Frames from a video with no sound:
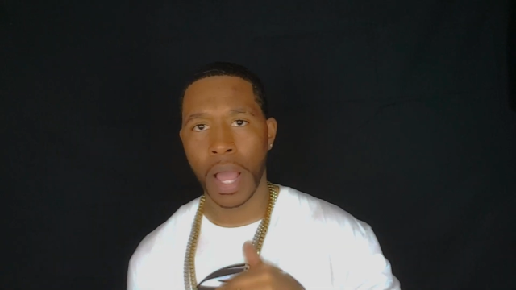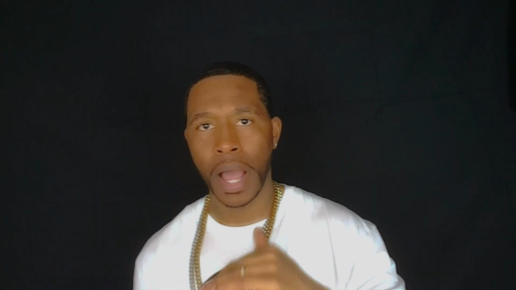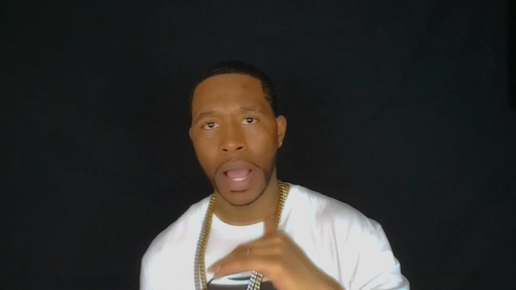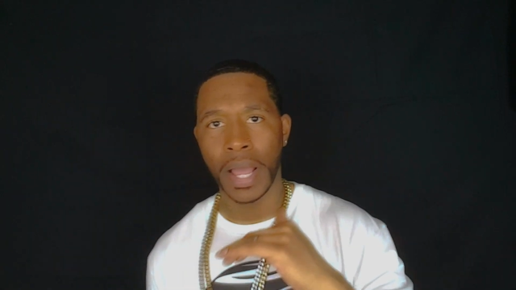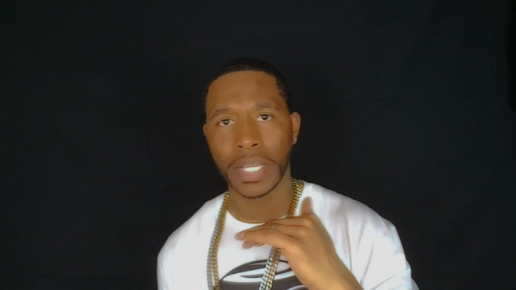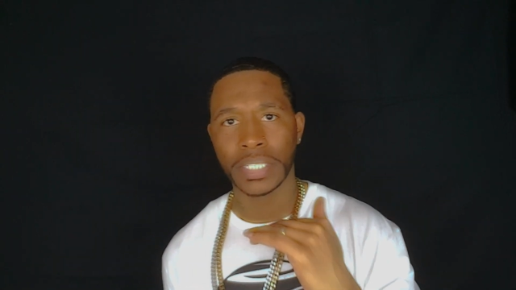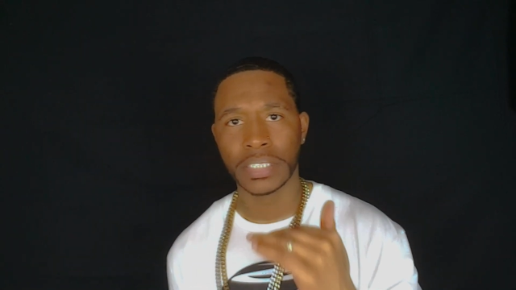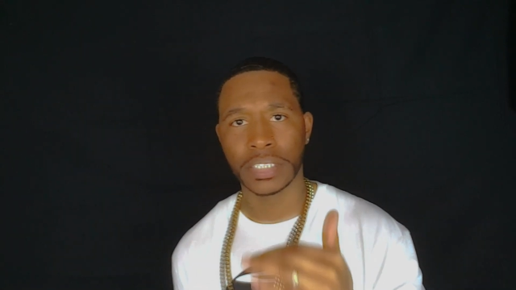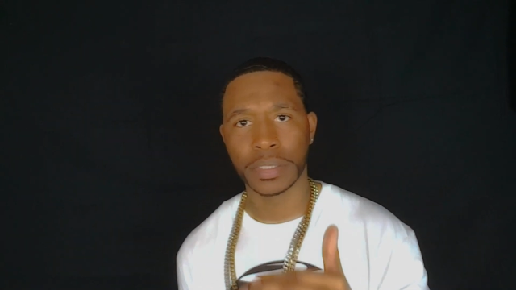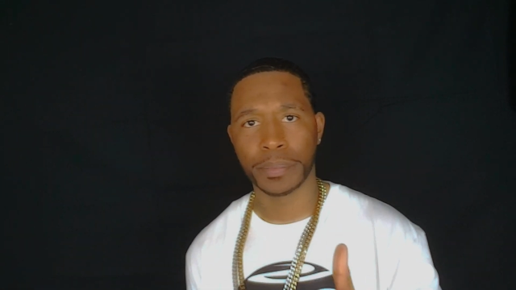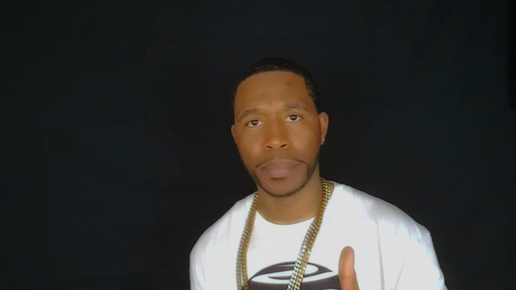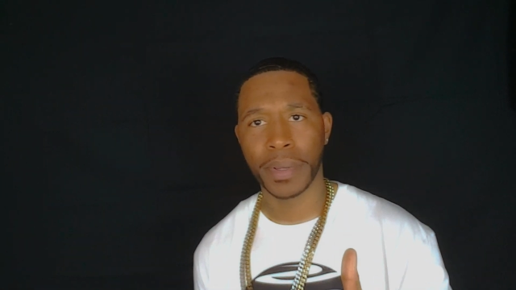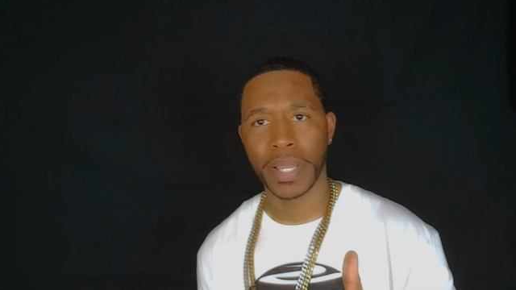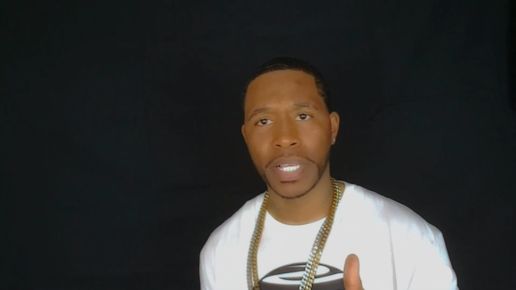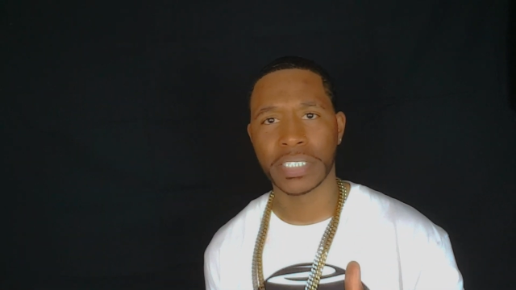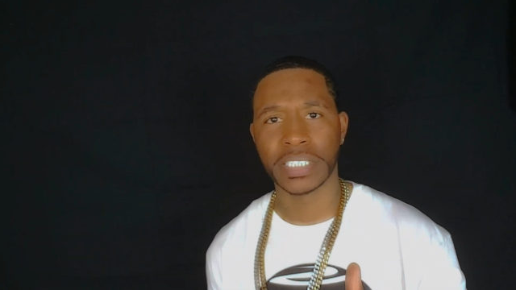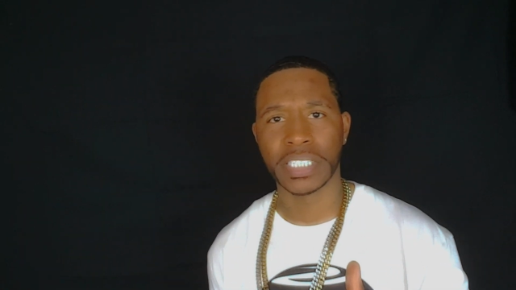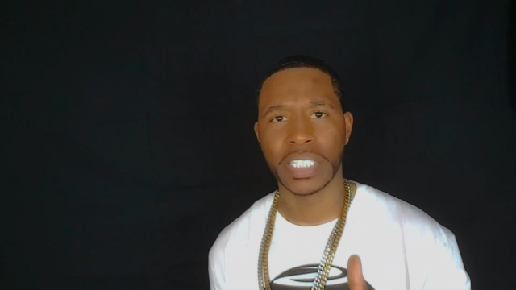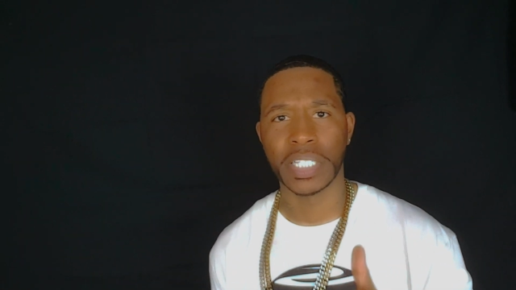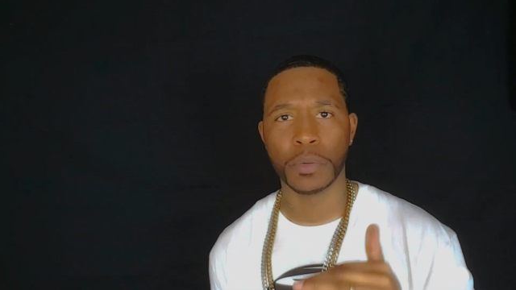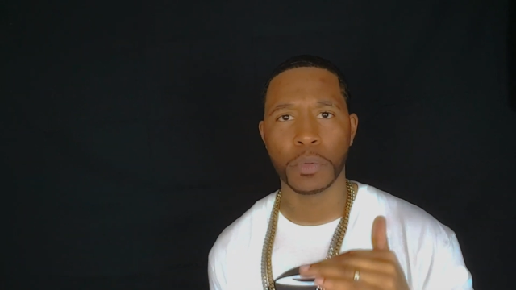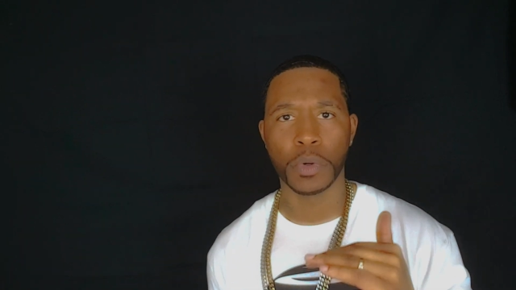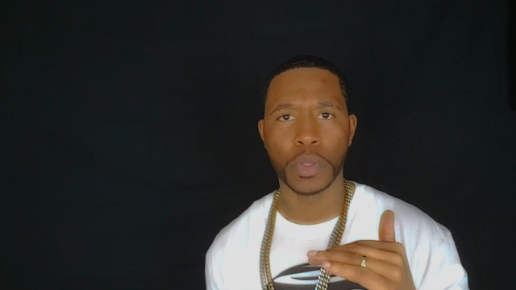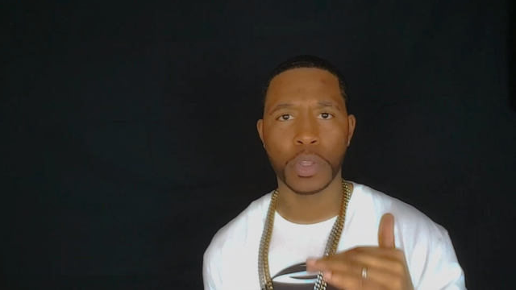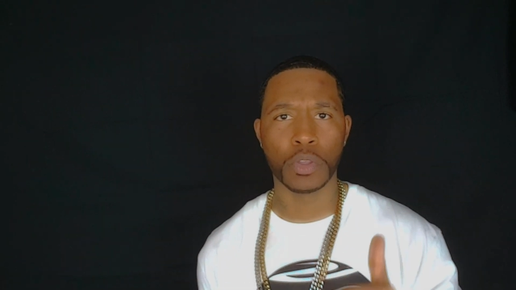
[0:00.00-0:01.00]
Alright, so
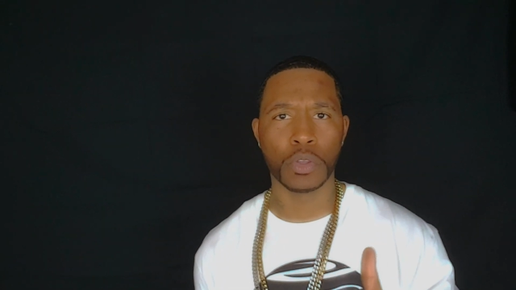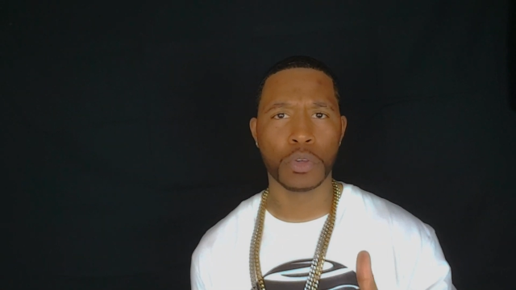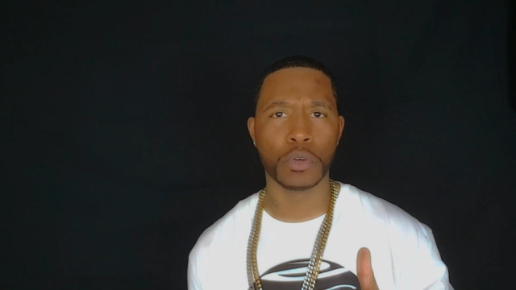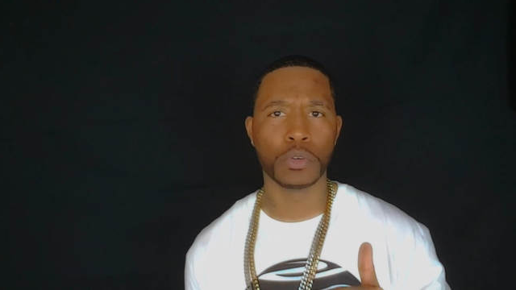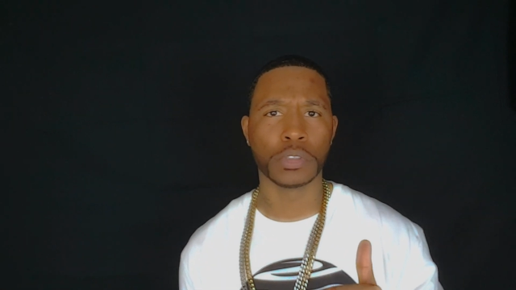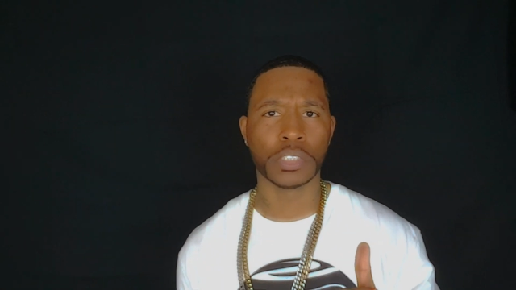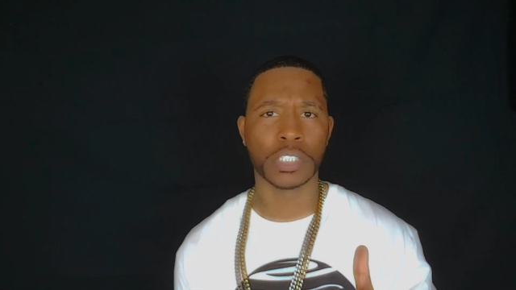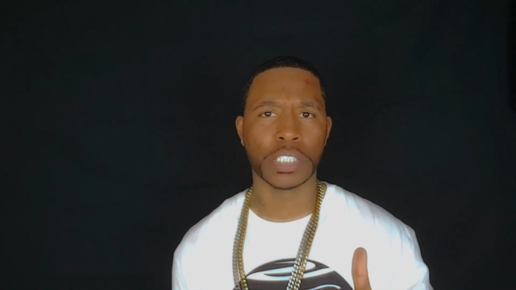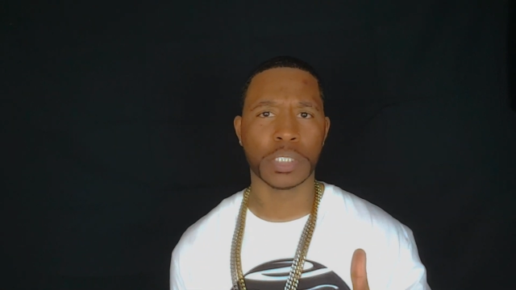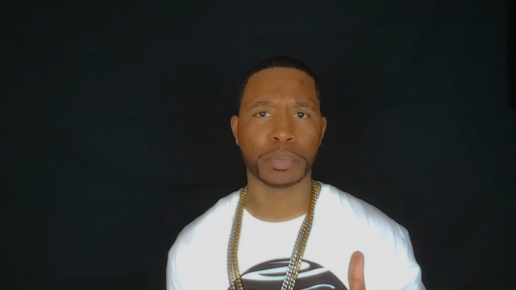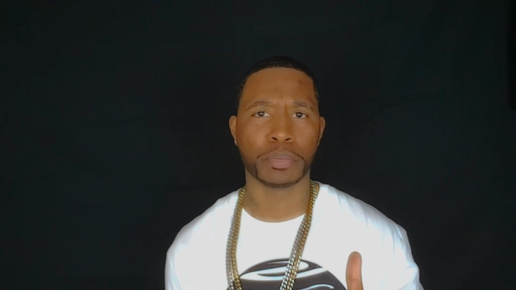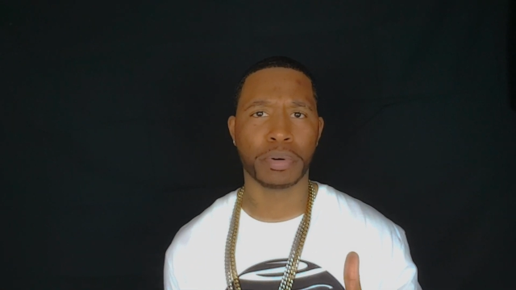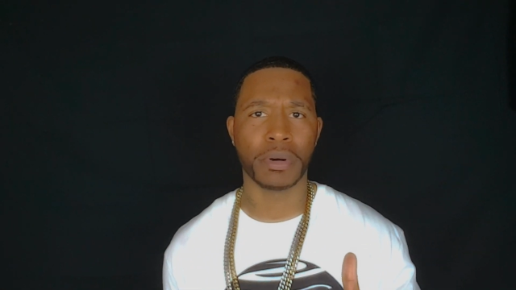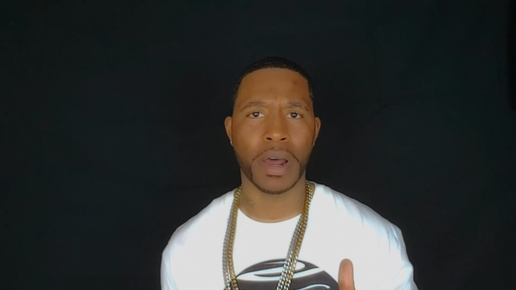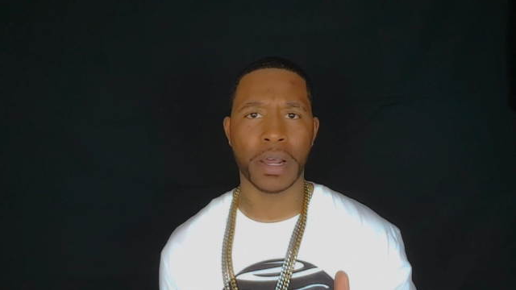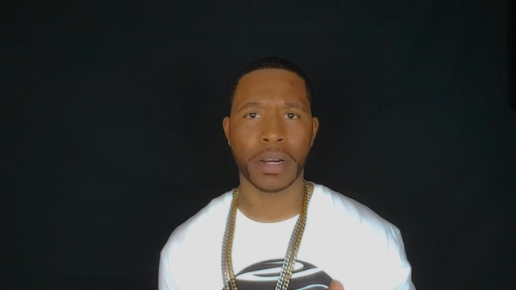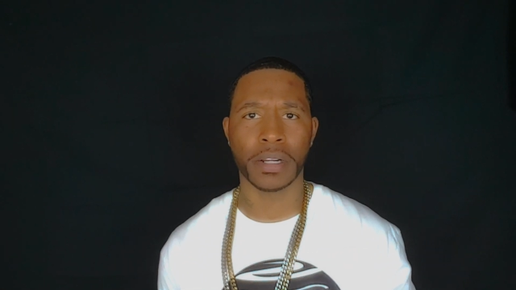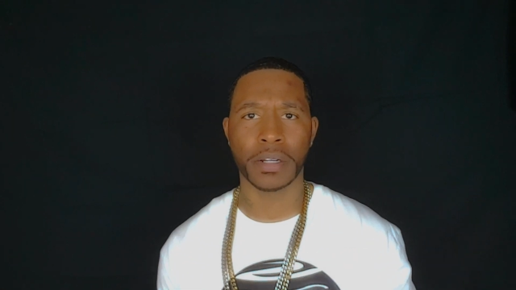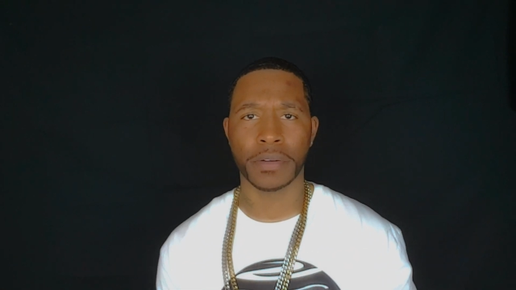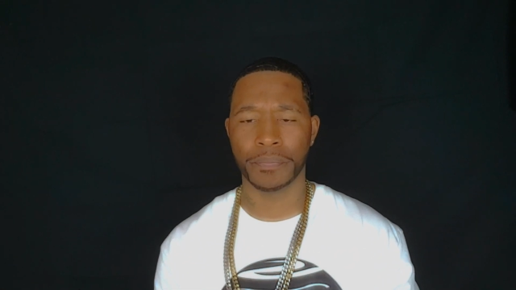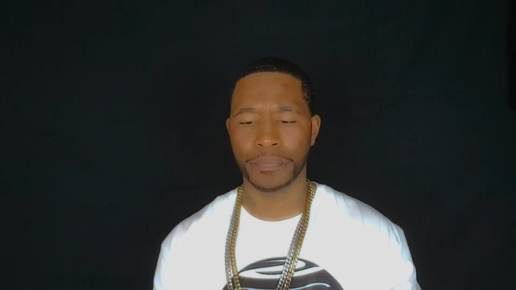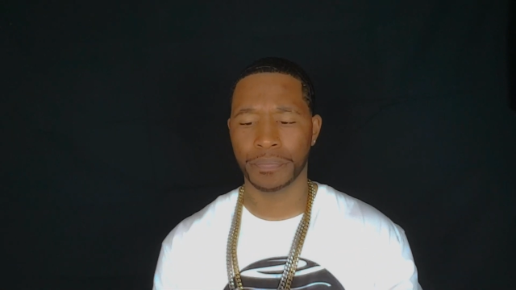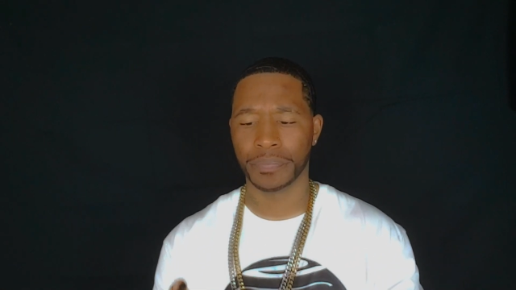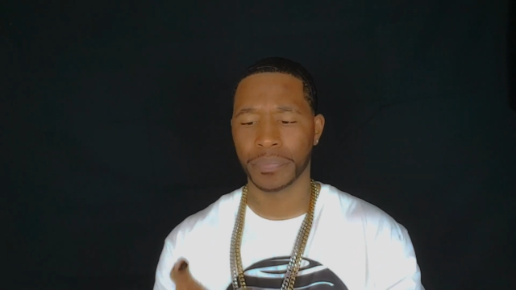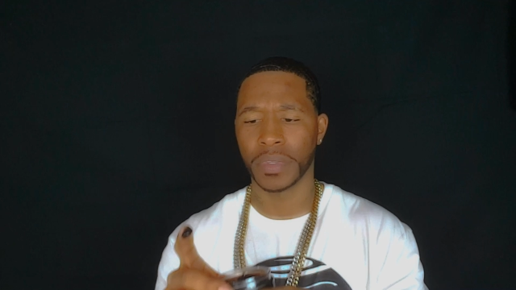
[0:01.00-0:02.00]
basically when you use this
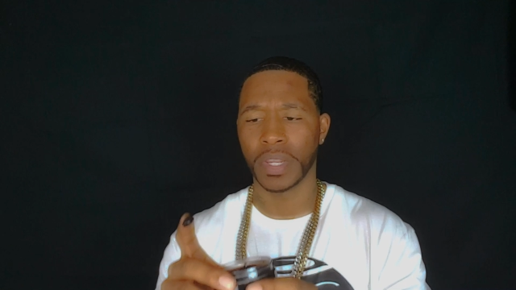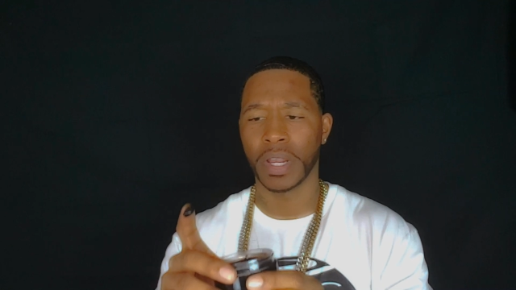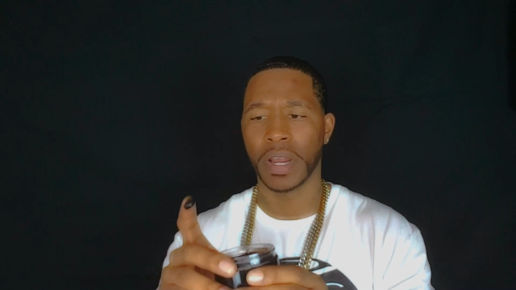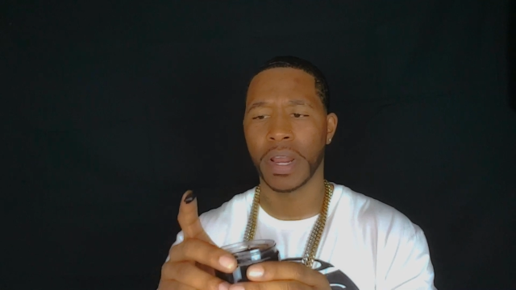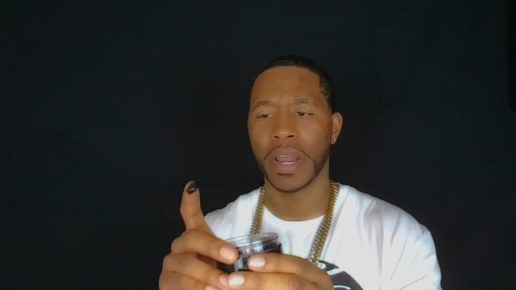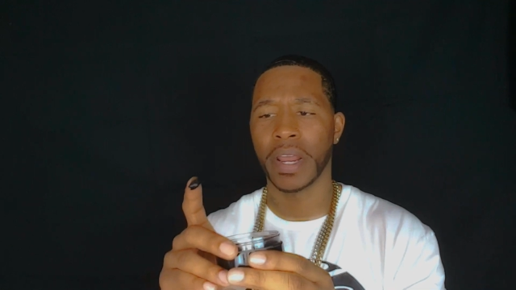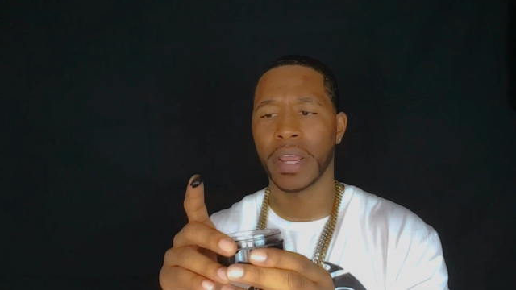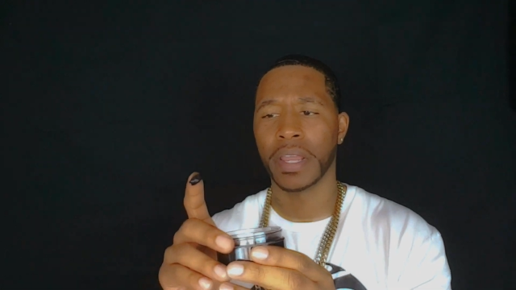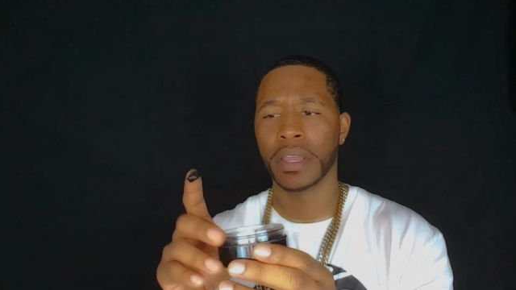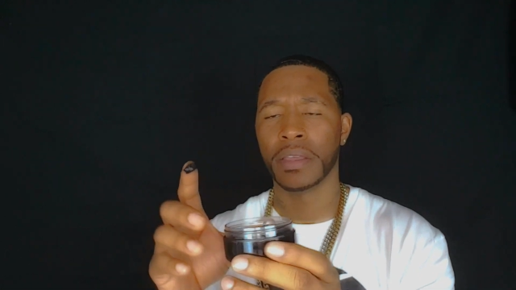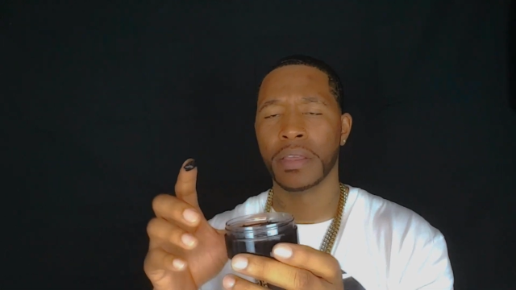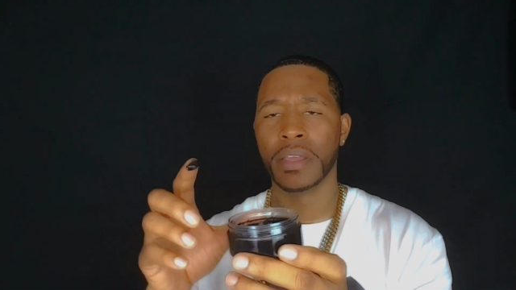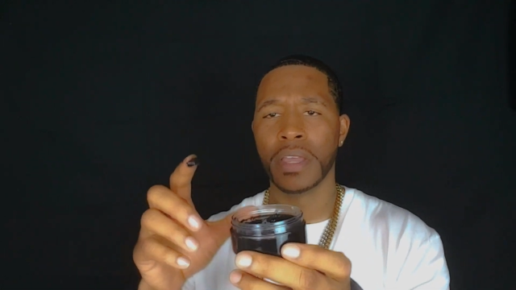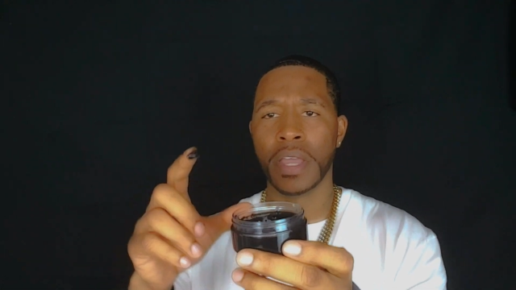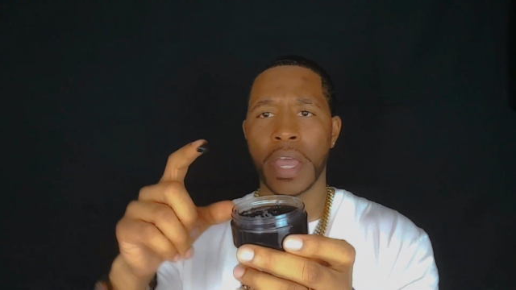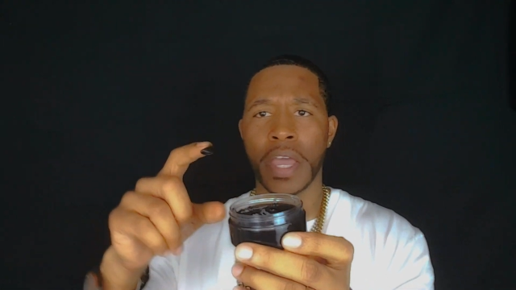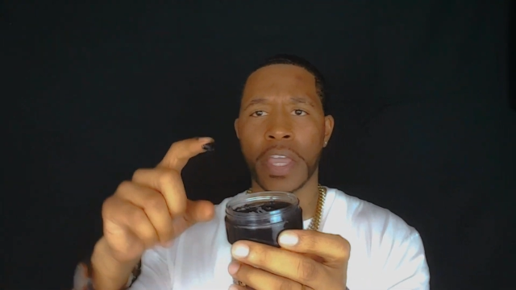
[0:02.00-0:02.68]
product, alright,